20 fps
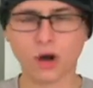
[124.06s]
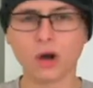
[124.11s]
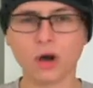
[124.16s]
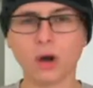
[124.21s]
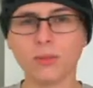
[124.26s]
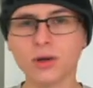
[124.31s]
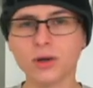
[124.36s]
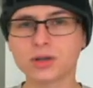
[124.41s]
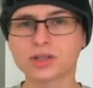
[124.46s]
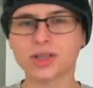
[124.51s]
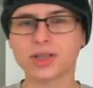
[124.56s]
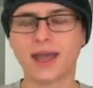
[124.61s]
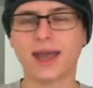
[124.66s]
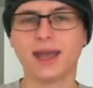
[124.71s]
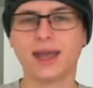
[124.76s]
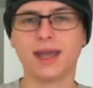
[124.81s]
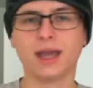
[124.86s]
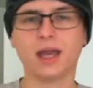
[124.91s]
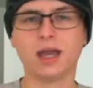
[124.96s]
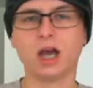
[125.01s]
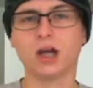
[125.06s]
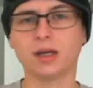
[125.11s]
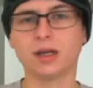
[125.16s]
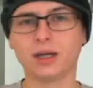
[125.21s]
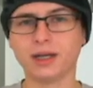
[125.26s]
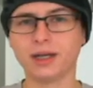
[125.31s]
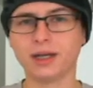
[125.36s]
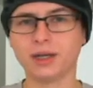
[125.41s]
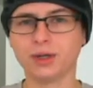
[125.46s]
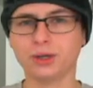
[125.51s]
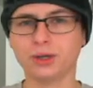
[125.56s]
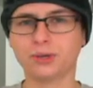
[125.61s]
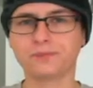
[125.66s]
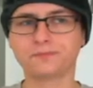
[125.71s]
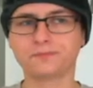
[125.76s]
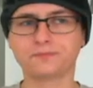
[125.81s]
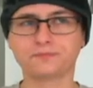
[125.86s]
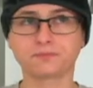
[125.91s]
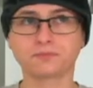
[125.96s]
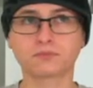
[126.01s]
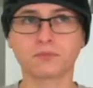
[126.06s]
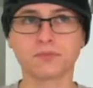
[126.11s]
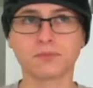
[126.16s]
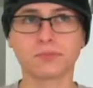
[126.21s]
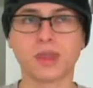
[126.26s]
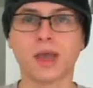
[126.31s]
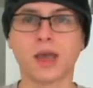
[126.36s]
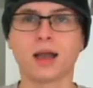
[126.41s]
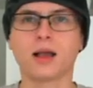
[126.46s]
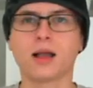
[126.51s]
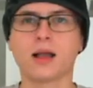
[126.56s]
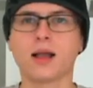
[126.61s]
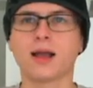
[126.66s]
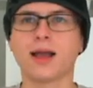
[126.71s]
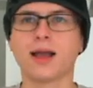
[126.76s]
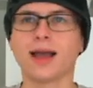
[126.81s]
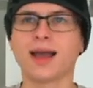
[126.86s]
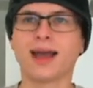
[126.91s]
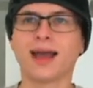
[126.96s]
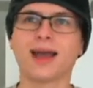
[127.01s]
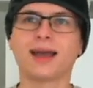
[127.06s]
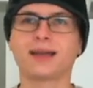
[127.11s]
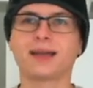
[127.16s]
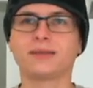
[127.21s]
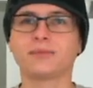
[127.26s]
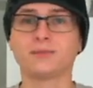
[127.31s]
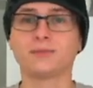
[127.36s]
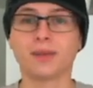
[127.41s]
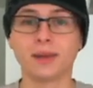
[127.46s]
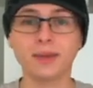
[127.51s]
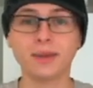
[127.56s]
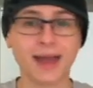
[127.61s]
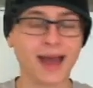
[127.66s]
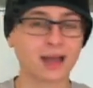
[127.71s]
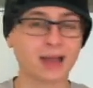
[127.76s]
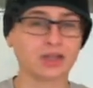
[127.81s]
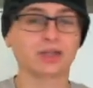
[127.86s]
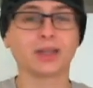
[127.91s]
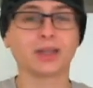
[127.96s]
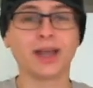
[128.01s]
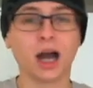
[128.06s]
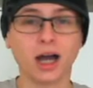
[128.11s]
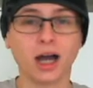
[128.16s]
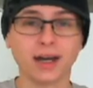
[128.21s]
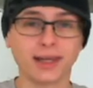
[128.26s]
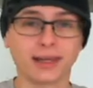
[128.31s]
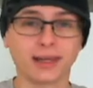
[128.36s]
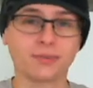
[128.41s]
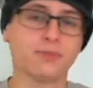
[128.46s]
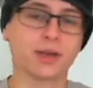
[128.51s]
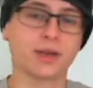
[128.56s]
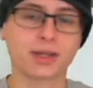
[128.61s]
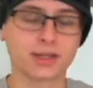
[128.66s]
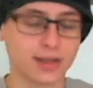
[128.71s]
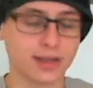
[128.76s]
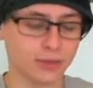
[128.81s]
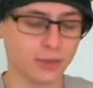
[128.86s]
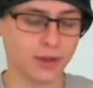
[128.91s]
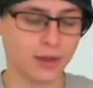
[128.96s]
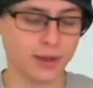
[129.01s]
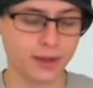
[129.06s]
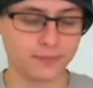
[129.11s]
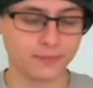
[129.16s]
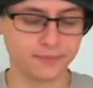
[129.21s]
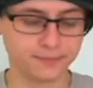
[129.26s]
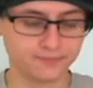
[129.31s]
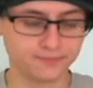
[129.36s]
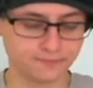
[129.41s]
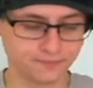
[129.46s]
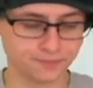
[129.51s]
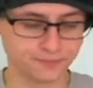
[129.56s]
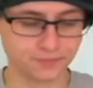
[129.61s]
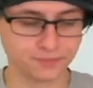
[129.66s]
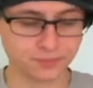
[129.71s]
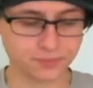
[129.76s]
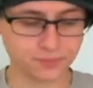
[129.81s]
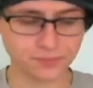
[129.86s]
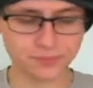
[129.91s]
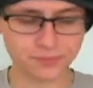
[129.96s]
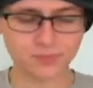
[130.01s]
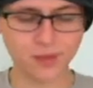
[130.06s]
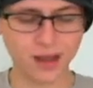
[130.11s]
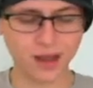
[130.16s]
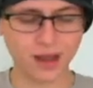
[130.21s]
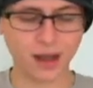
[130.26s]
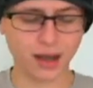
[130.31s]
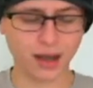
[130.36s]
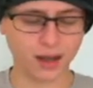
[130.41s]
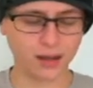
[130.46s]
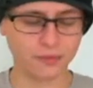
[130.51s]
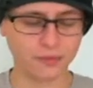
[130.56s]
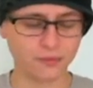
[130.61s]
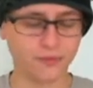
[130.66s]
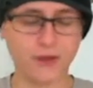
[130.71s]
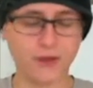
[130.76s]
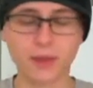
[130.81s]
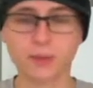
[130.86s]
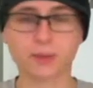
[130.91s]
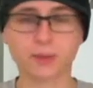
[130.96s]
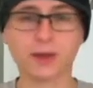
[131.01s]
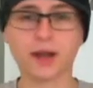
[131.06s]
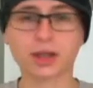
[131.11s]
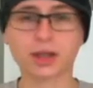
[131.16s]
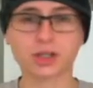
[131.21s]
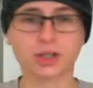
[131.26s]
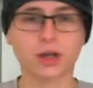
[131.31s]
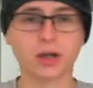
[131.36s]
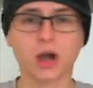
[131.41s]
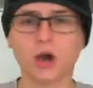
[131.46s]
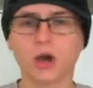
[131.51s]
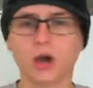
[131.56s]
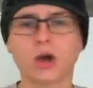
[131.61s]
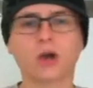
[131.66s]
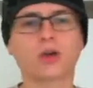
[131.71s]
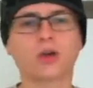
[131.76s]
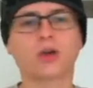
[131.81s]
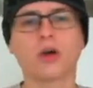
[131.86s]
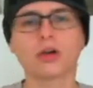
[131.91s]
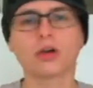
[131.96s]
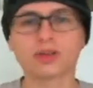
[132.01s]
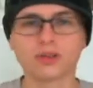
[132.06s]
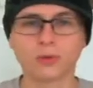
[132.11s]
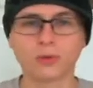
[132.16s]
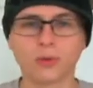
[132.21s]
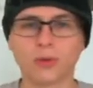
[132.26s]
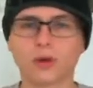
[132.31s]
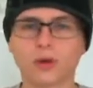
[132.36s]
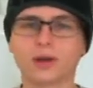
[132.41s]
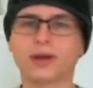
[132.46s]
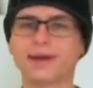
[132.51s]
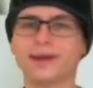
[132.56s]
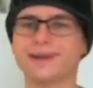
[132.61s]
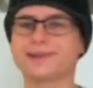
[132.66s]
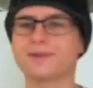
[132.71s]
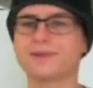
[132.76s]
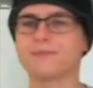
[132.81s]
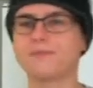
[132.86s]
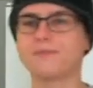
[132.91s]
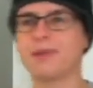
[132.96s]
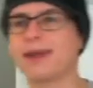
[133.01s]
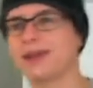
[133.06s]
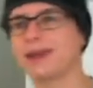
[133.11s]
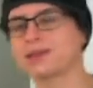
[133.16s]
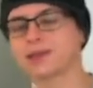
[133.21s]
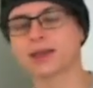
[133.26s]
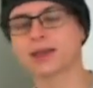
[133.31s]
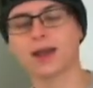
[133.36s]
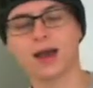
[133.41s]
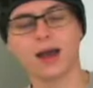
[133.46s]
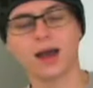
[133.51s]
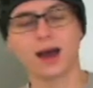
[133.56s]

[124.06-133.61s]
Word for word: Almost a honeydew and maybe actually honey mixed in with it. Uh, vapor production across the board is amazing.